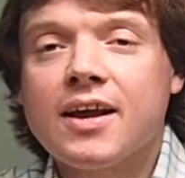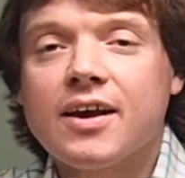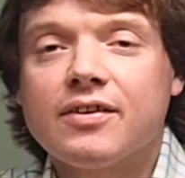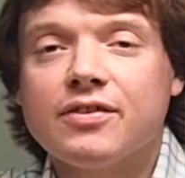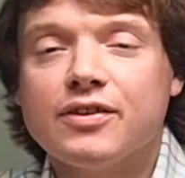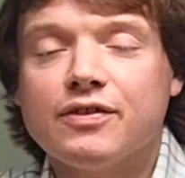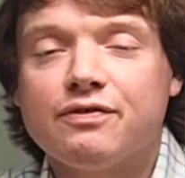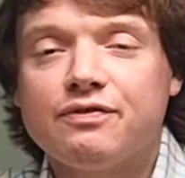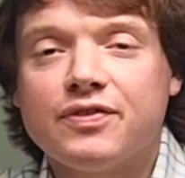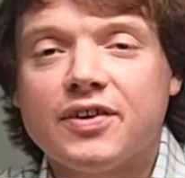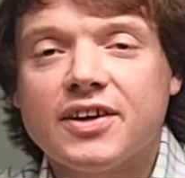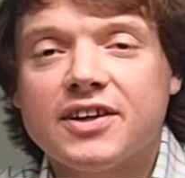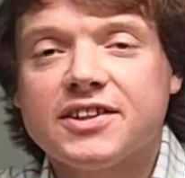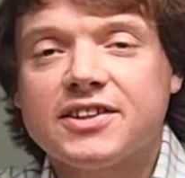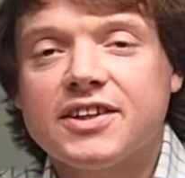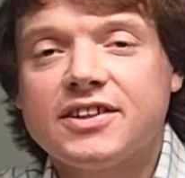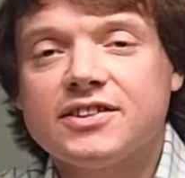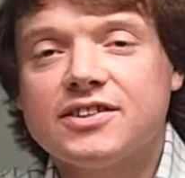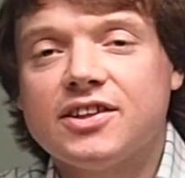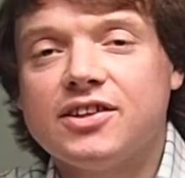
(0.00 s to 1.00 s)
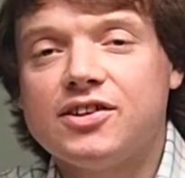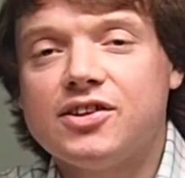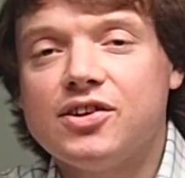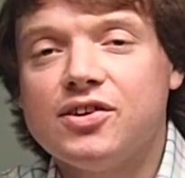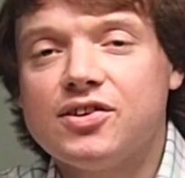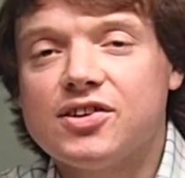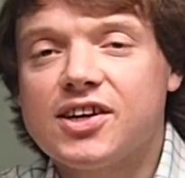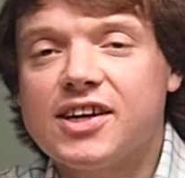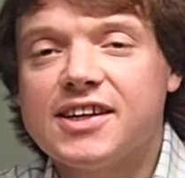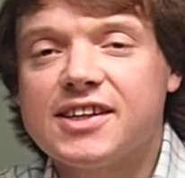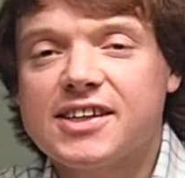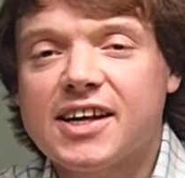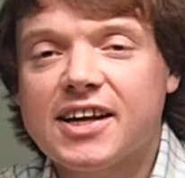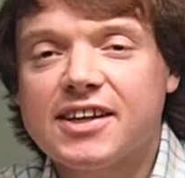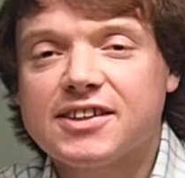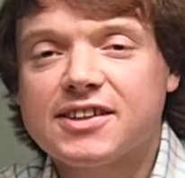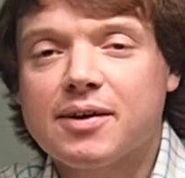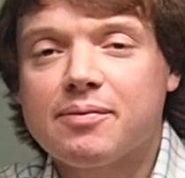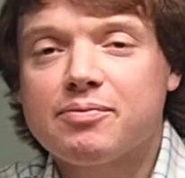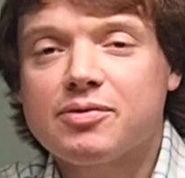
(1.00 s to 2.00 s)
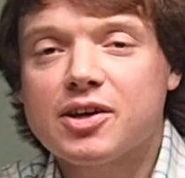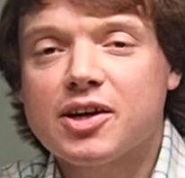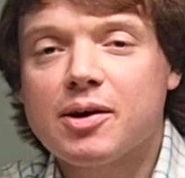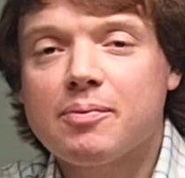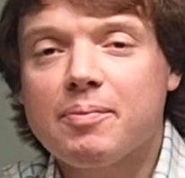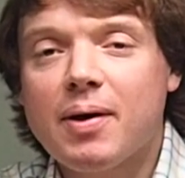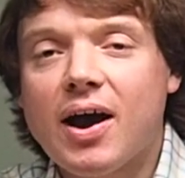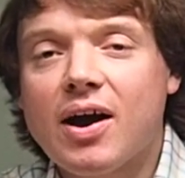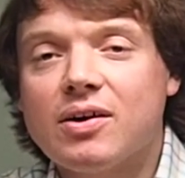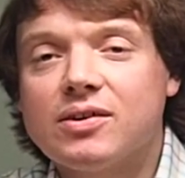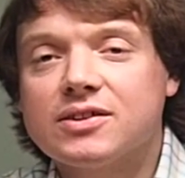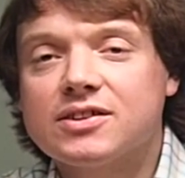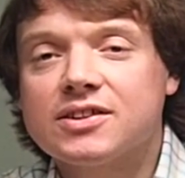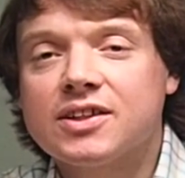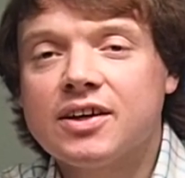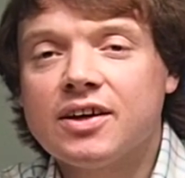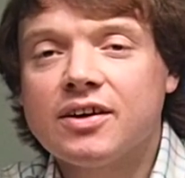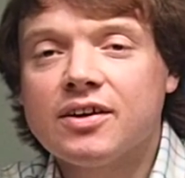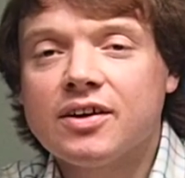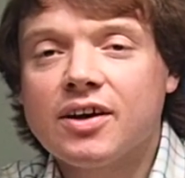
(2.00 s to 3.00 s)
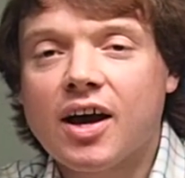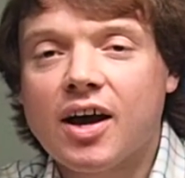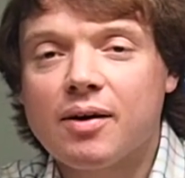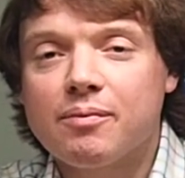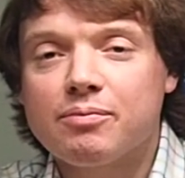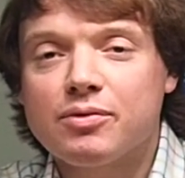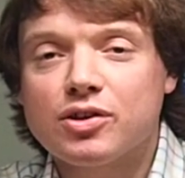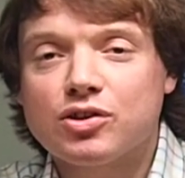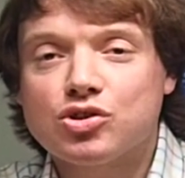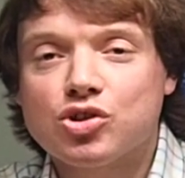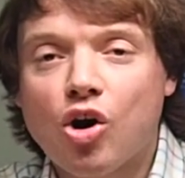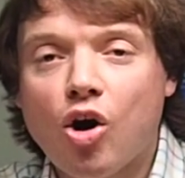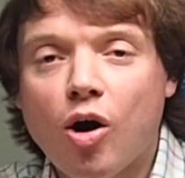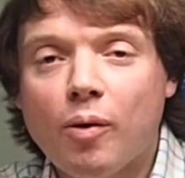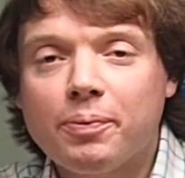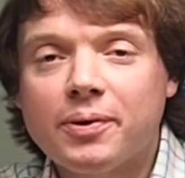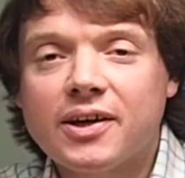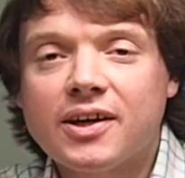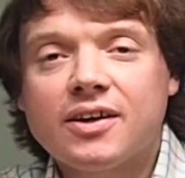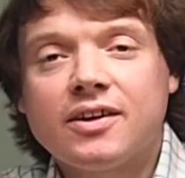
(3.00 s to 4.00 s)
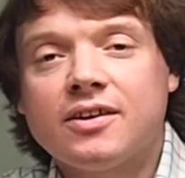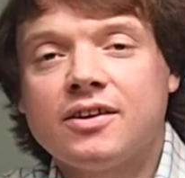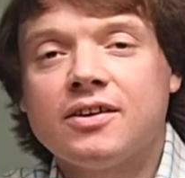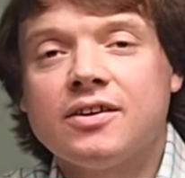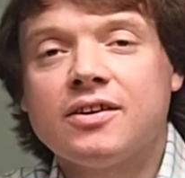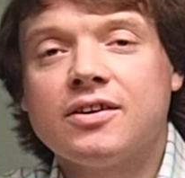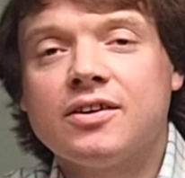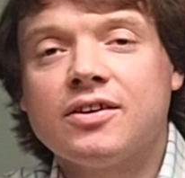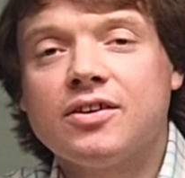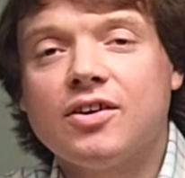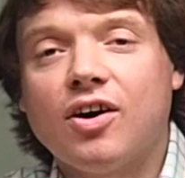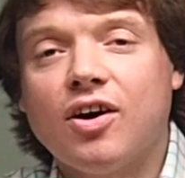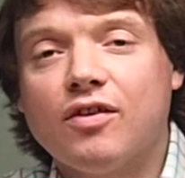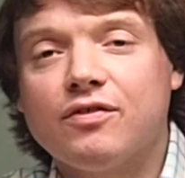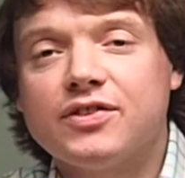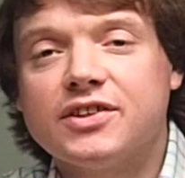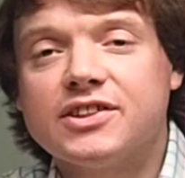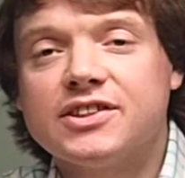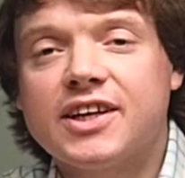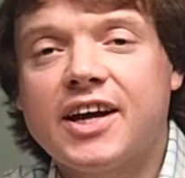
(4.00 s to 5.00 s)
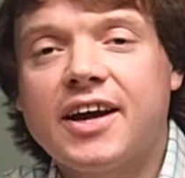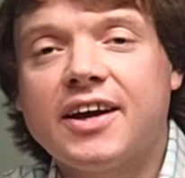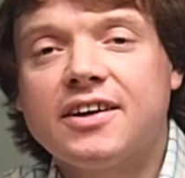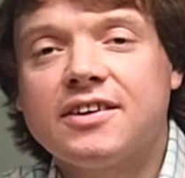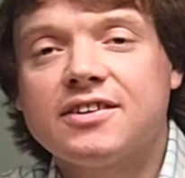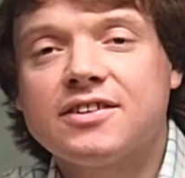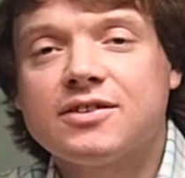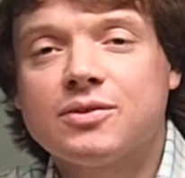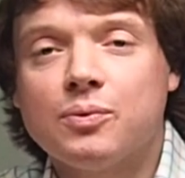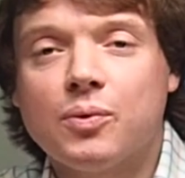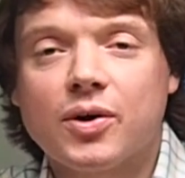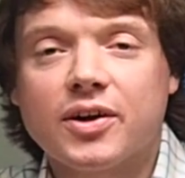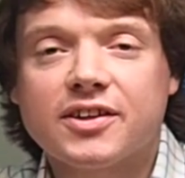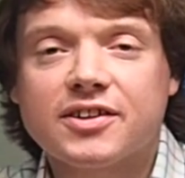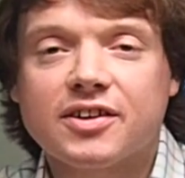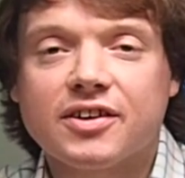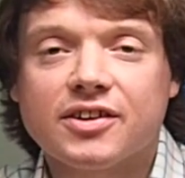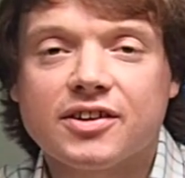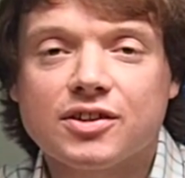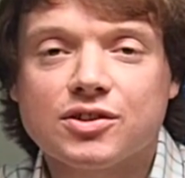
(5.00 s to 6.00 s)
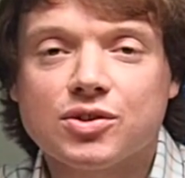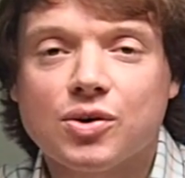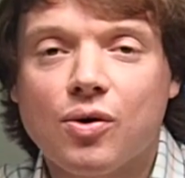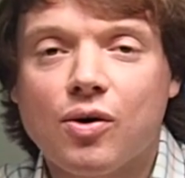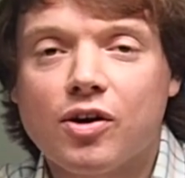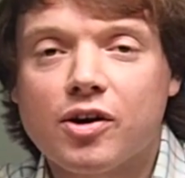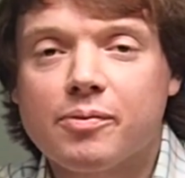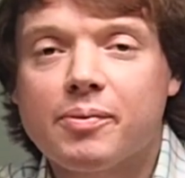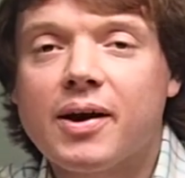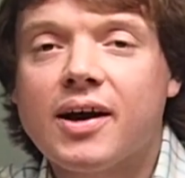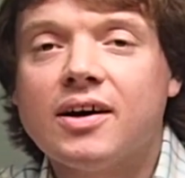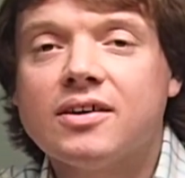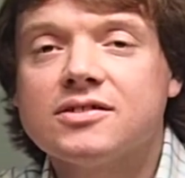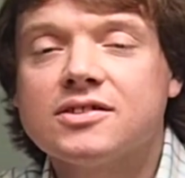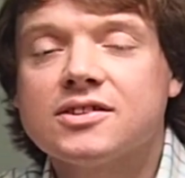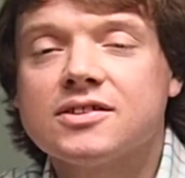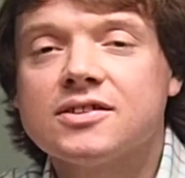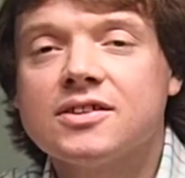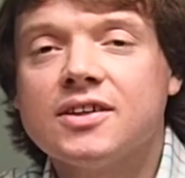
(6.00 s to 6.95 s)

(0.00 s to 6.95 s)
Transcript: The first sentence usually says something about the topic of the text, what it's going to talk about,